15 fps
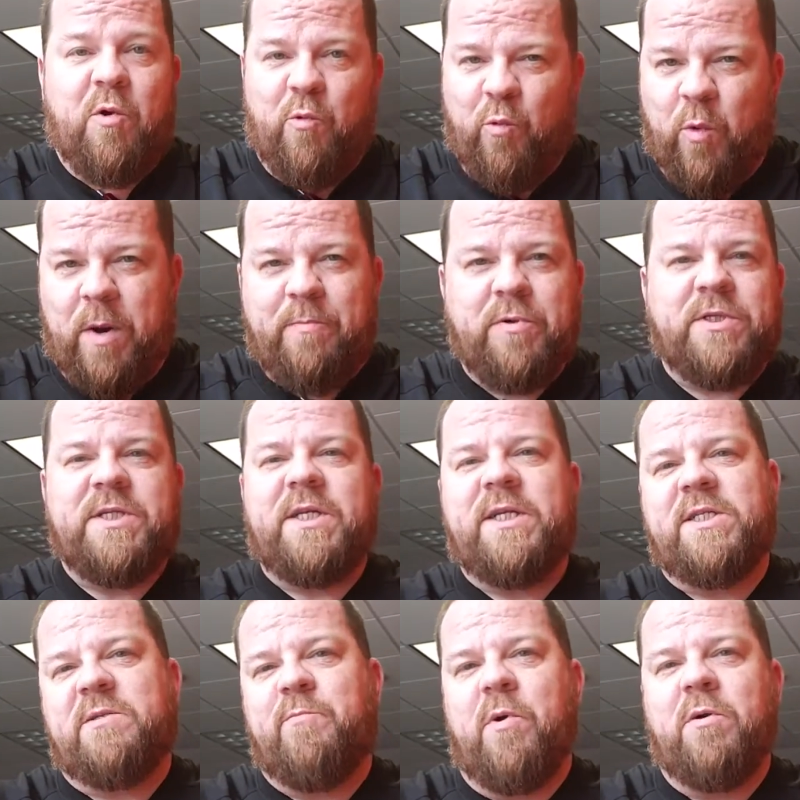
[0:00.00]
Represent
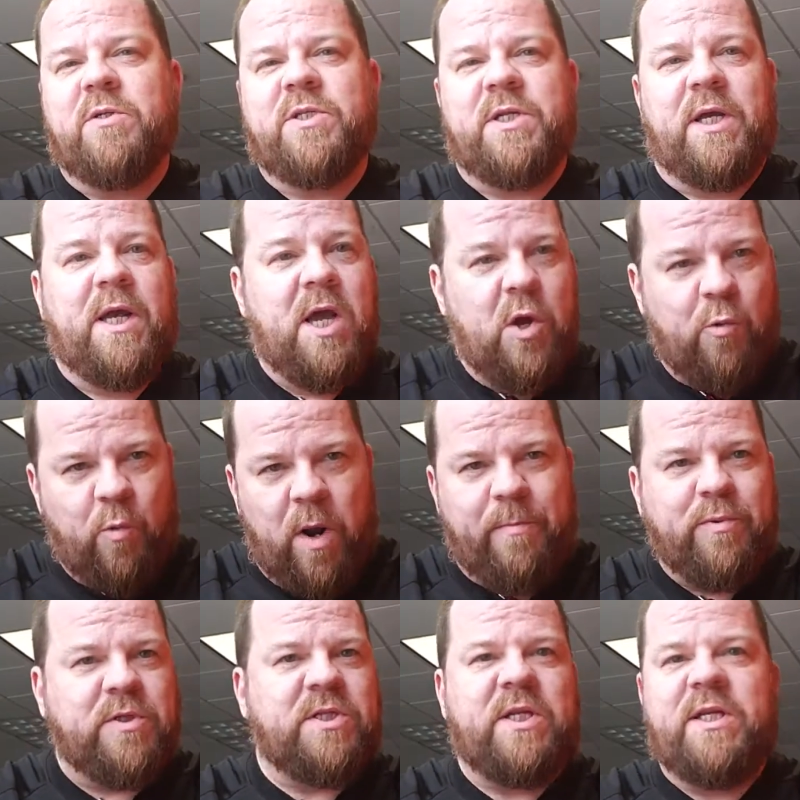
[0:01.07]
His mercy,
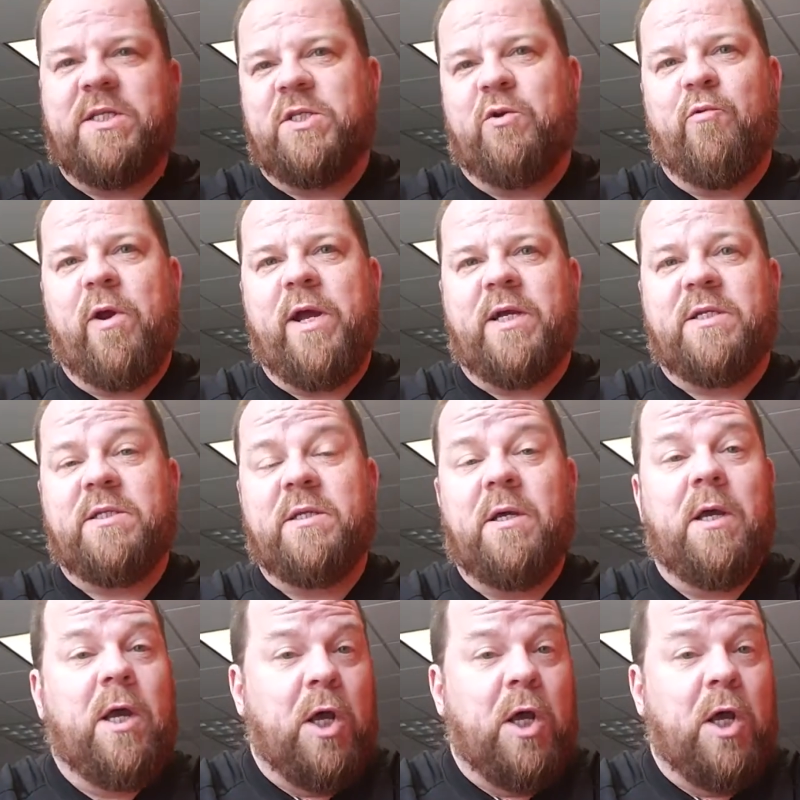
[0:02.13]
represent His grace.